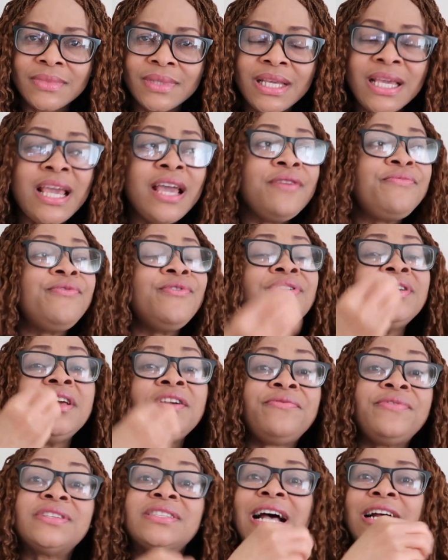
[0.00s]
Even
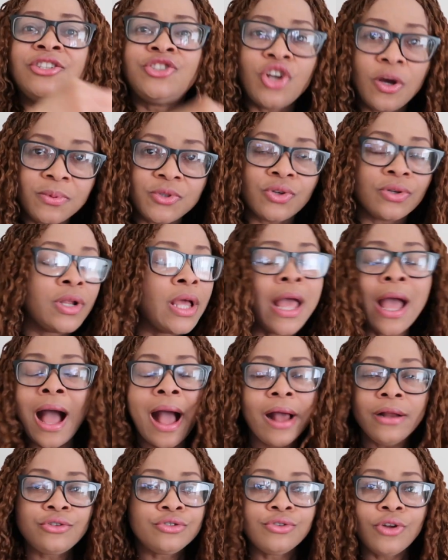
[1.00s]
if it's adoption,
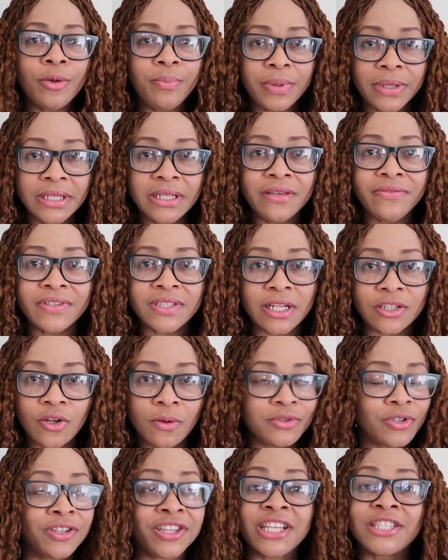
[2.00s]
I do not believe it's
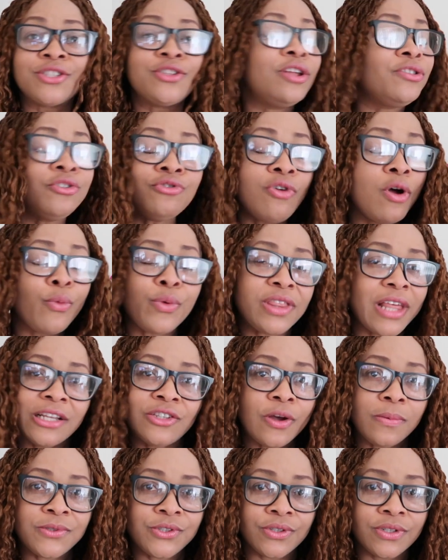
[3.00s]
adoption. There's nothing wrong with
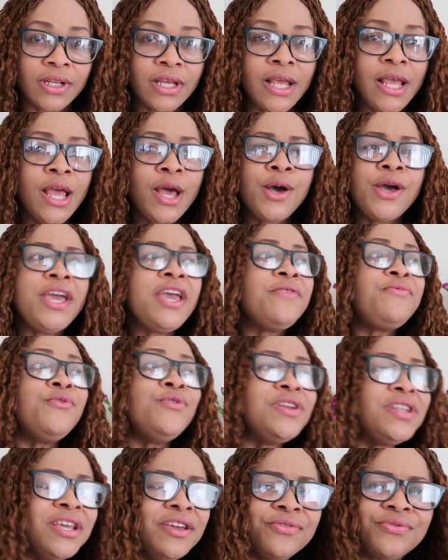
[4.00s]
adoption.
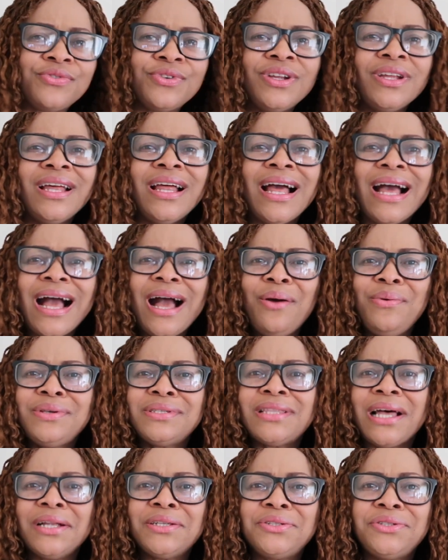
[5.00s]
Even if, how
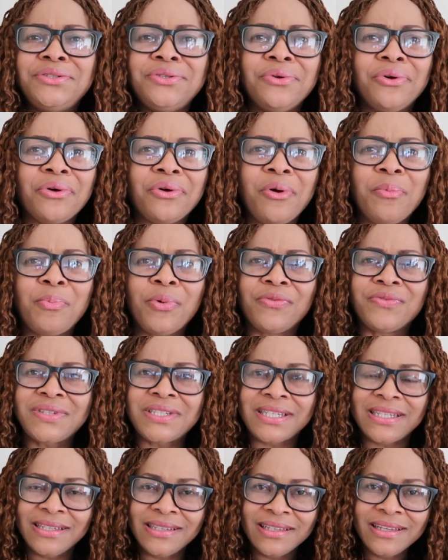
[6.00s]
is that your cup of
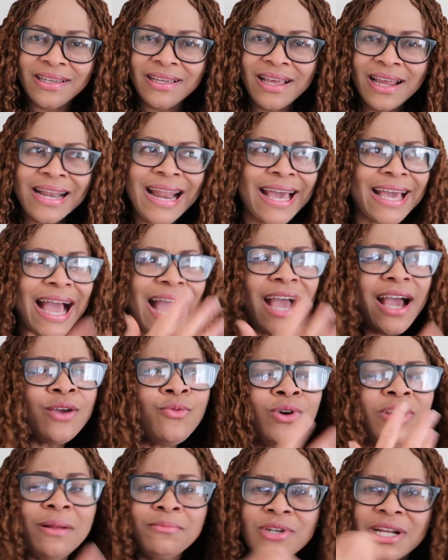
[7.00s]
tea? Like,
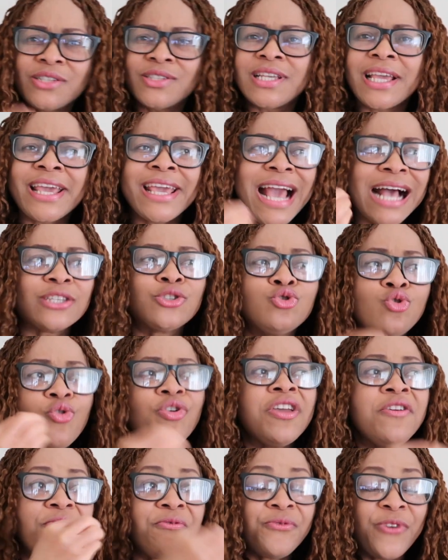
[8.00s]
what I'm trying to say, it has
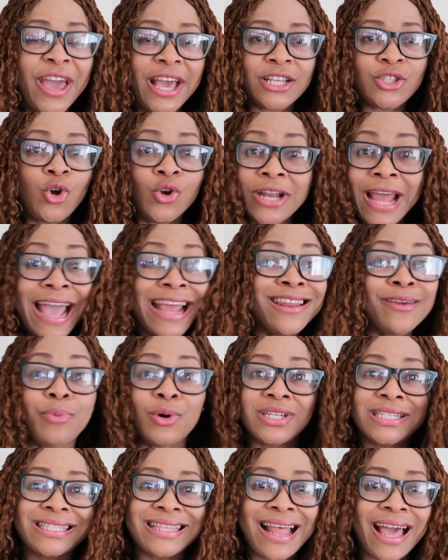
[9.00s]
no effect on
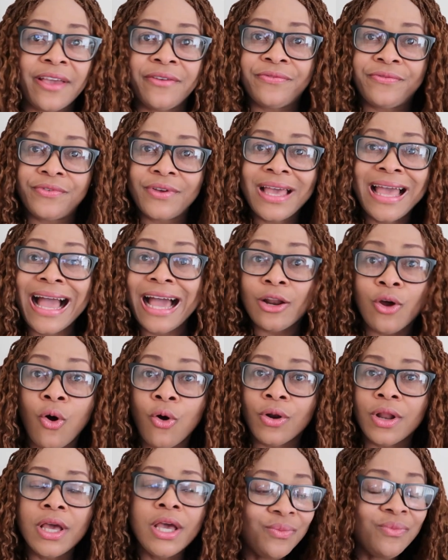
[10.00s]
anybody's life at
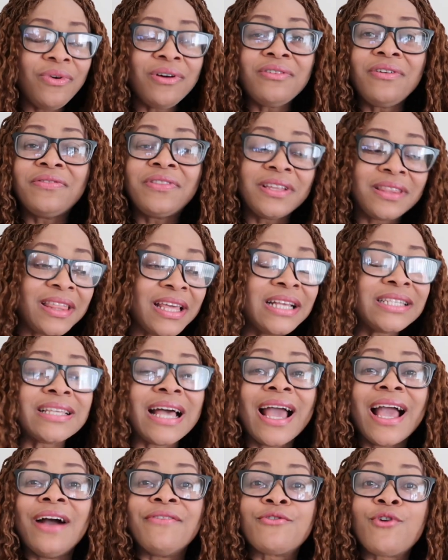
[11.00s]
all. One of the things
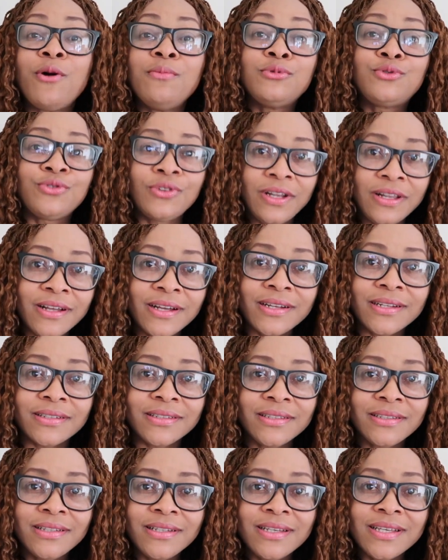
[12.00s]
I have come to
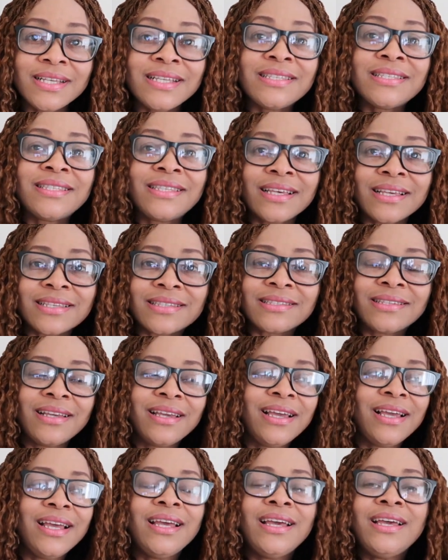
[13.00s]
learn is this:
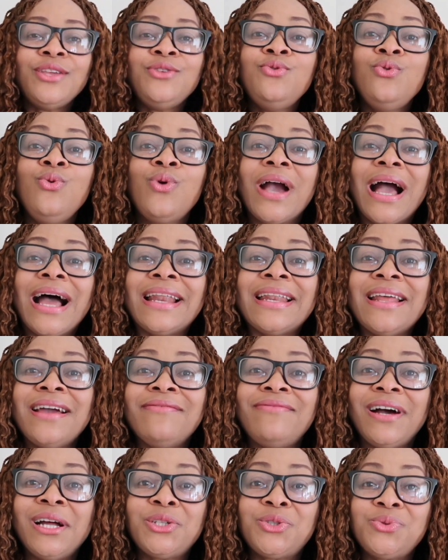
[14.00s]
you can
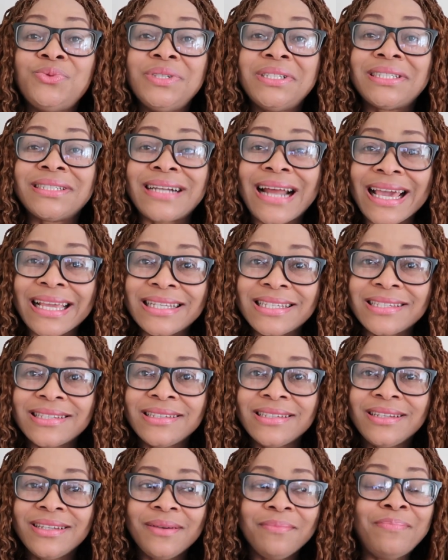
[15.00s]
never do it right
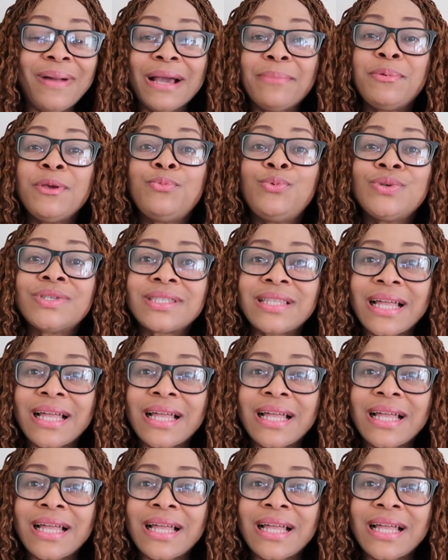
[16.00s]
by people's